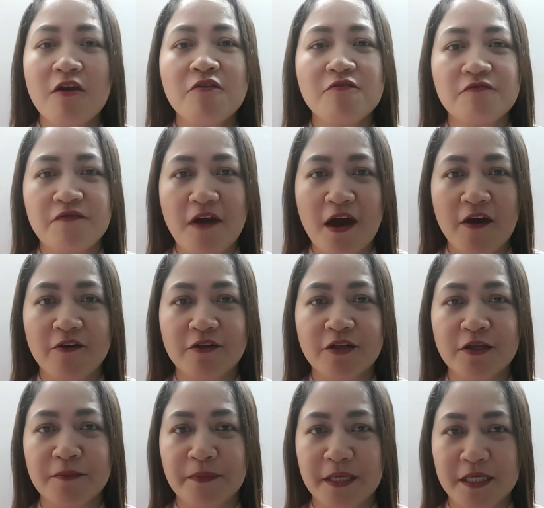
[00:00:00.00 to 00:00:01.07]
found
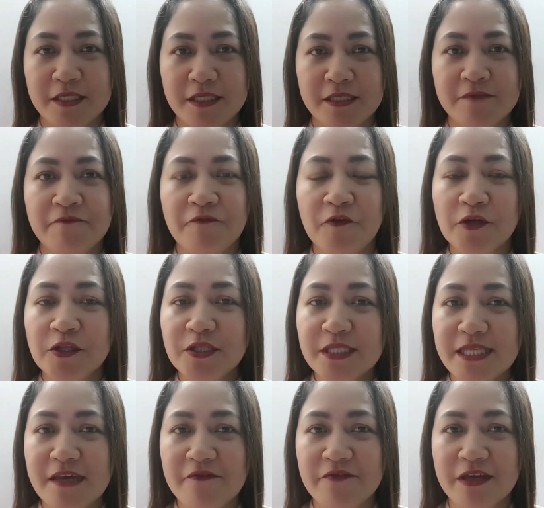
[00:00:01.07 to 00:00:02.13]
on pages 4 to
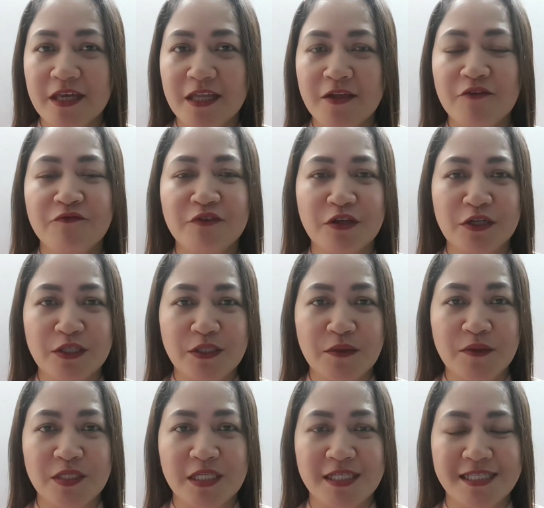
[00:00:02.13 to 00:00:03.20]
7 of your
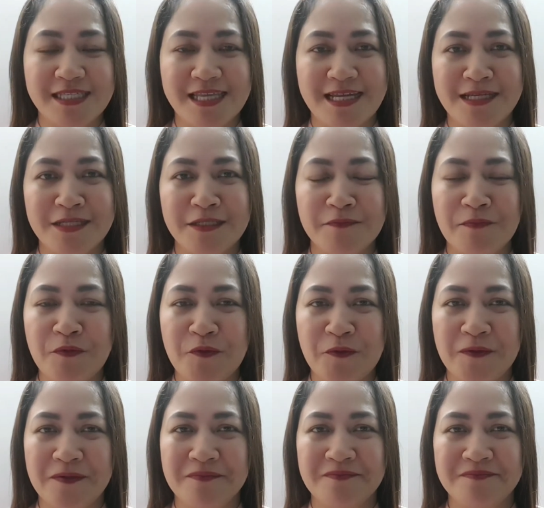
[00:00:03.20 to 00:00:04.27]
social studies
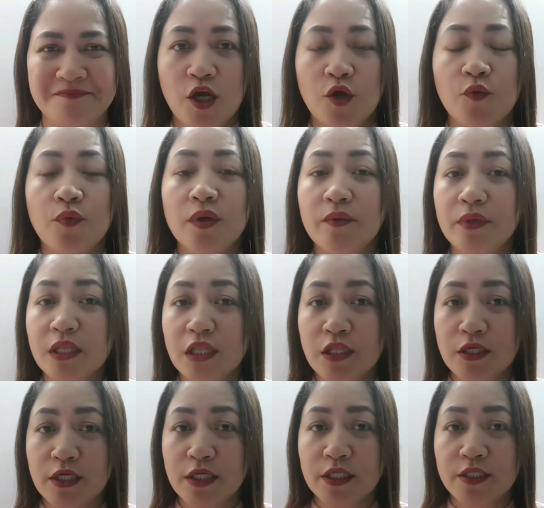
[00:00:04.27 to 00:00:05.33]
book. We will
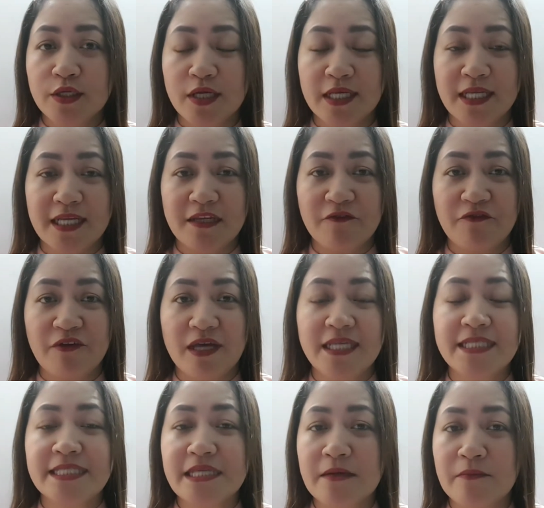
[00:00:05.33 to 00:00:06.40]
learn to identify
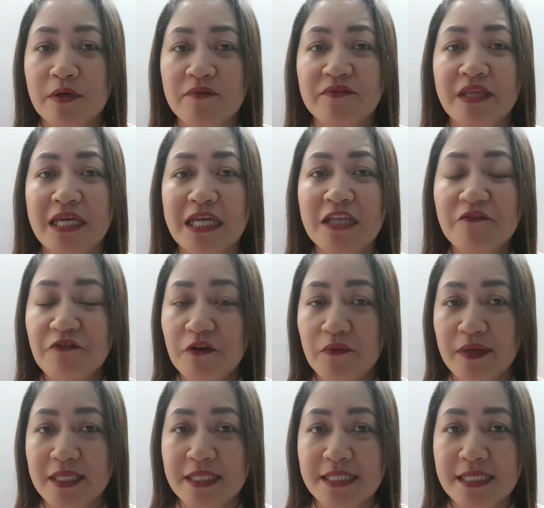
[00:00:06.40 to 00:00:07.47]
some of the
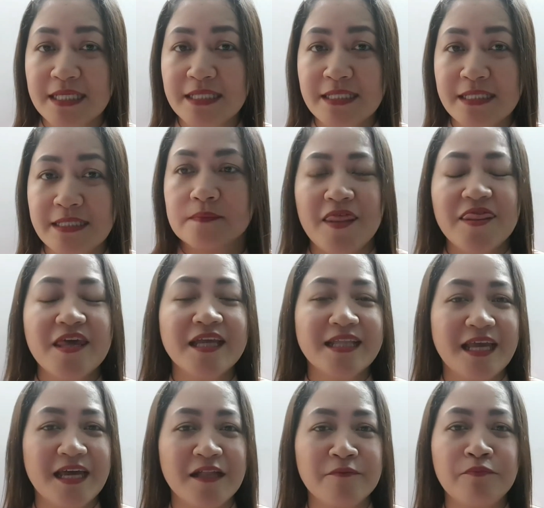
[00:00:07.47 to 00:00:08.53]
influences that
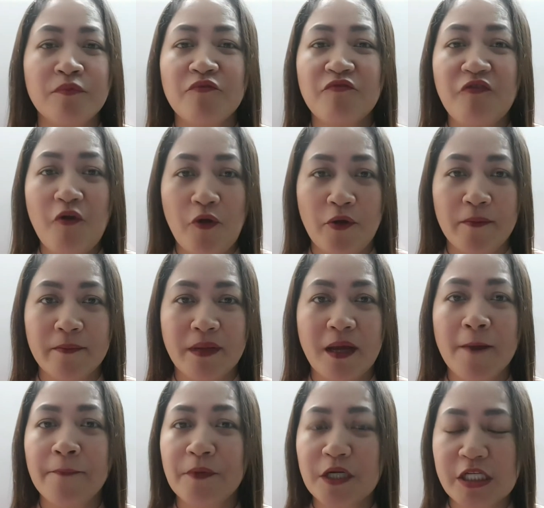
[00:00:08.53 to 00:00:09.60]
help form a
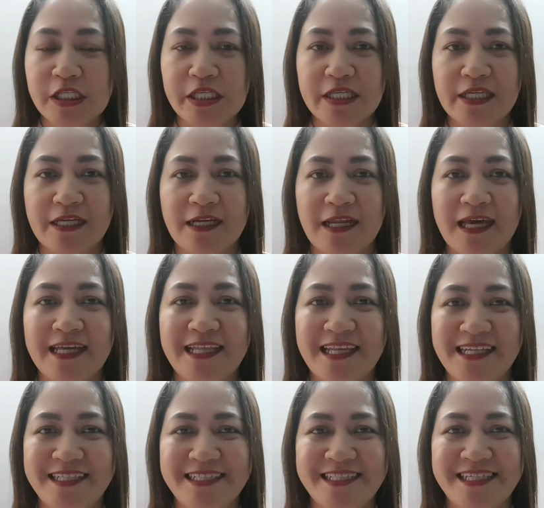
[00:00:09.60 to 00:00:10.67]
personal
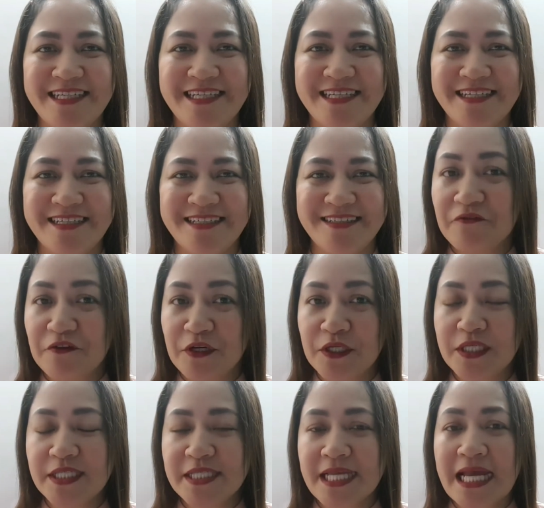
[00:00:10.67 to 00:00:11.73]
identity.
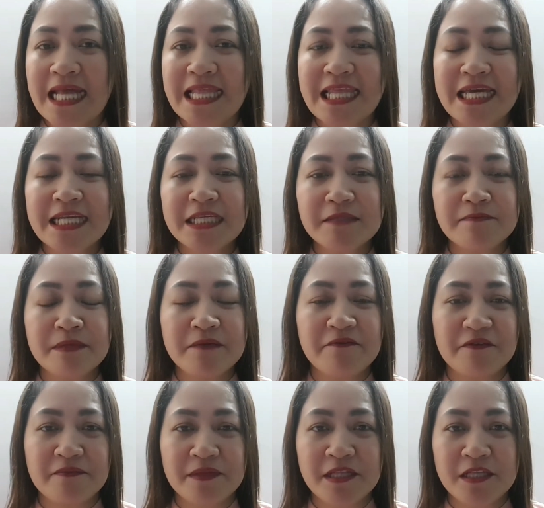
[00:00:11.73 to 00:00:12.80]
First, let us be
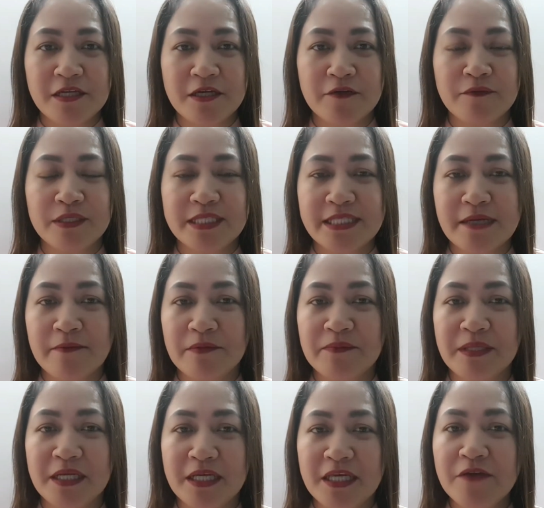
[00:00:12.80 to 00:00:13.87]
familiar with some of
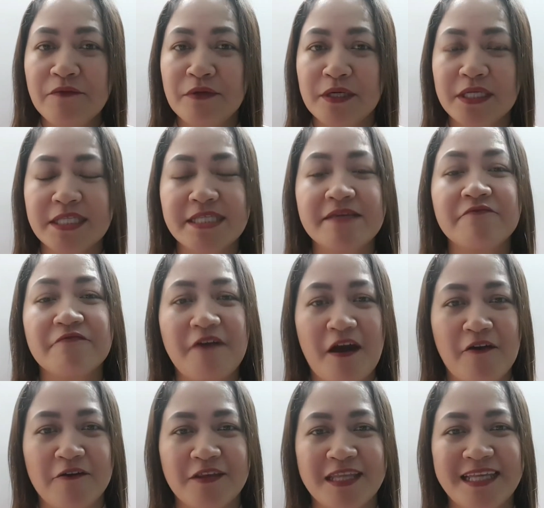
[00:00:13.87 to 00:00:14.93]
the keywords
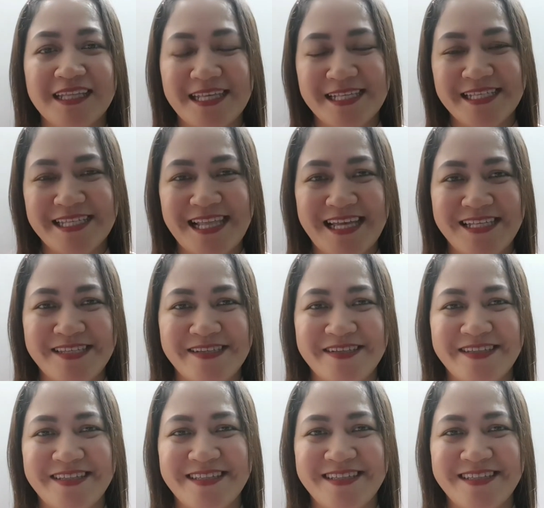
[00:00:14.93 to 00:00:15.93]
found in this lesson.